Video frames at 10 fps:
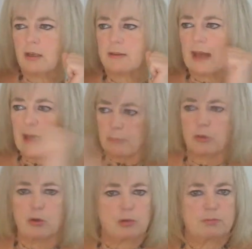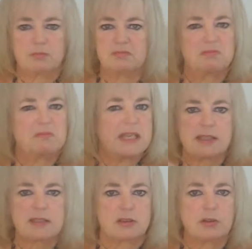that mum
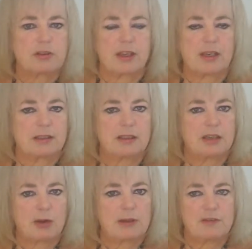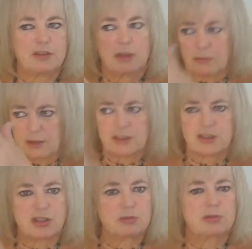means nothing, you know, even though there's
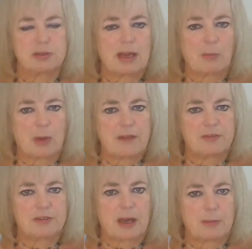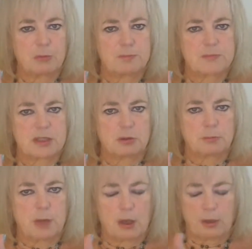children there waiting for that mum to
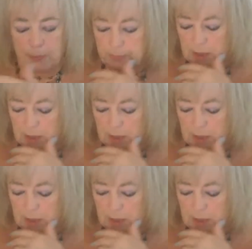come home.